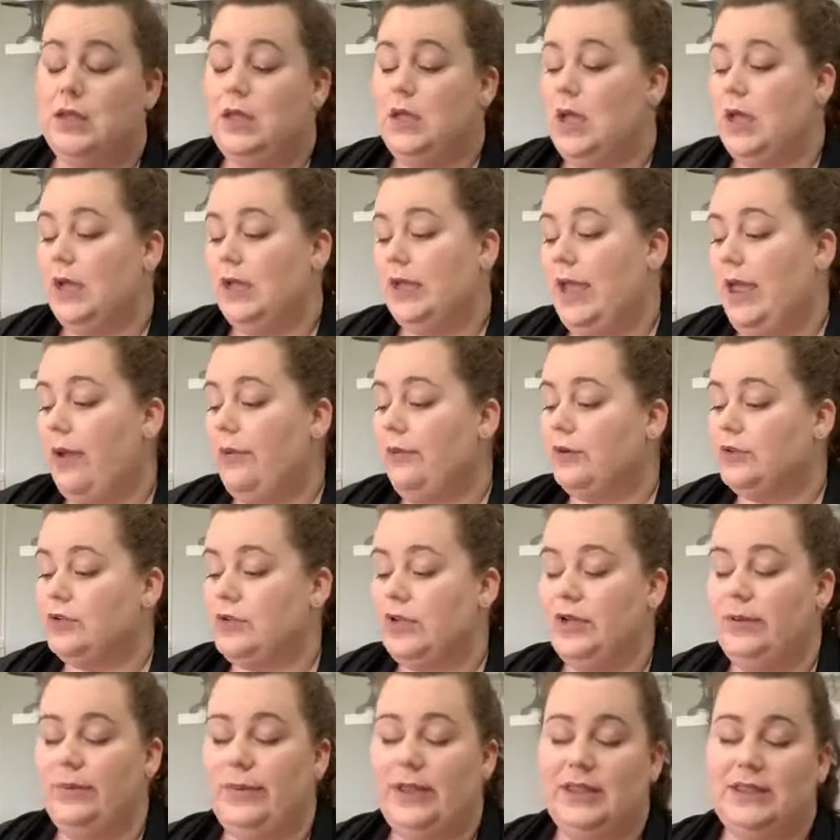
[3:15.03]
Again, we're trying
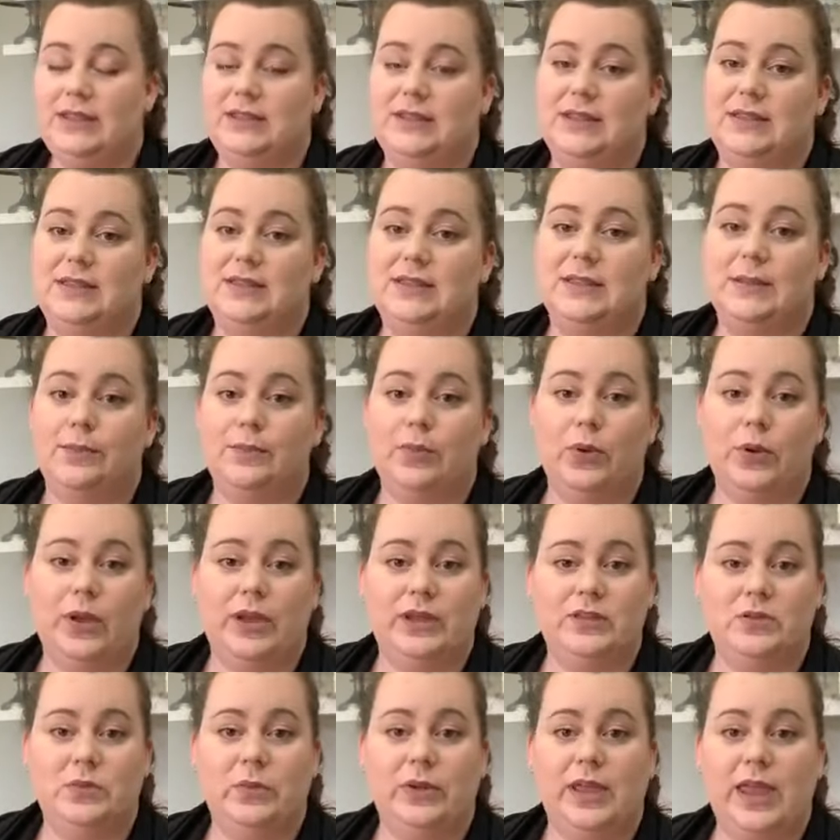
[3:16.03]
to make this as simple
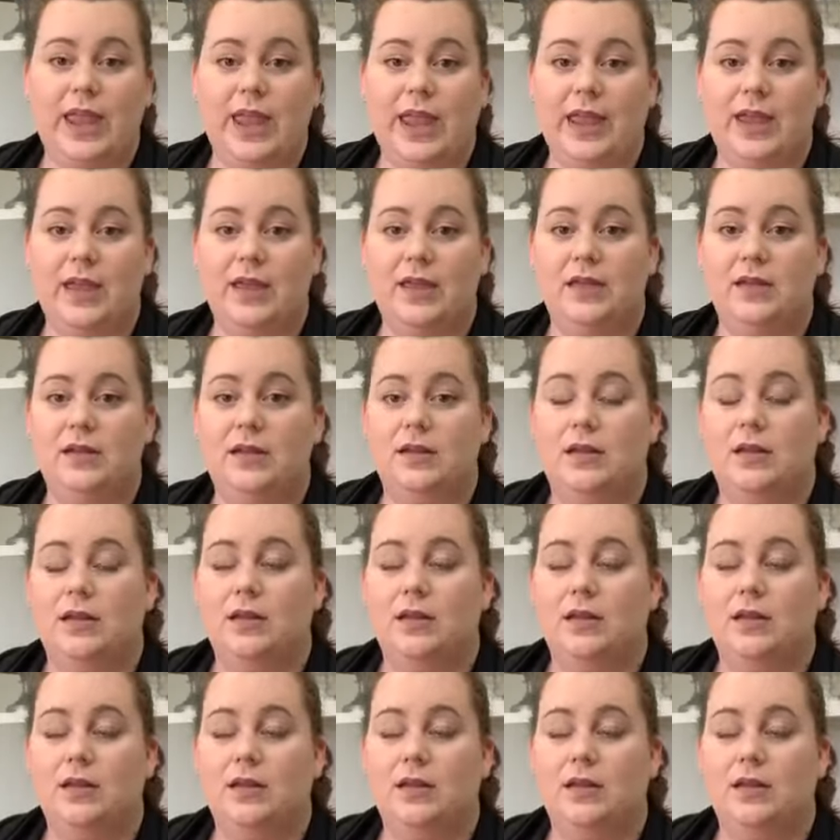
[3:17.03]
as we can